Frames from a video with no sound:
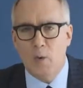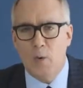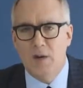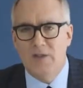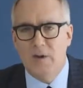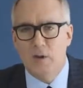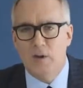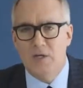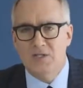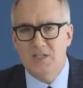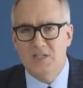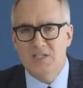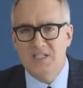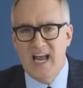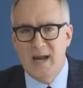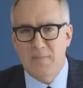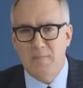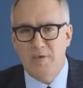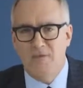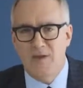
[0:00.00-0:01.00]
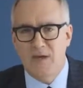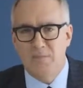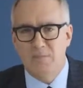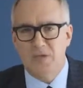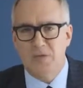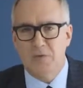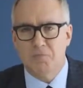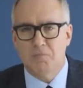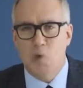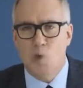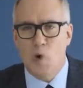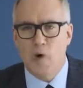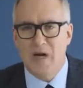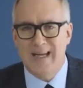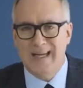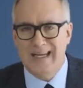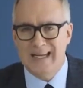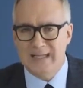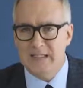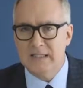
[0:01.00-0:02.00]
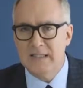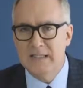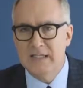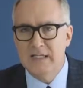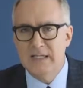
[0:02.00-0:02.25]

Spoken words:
when there is a tape of him supporting it,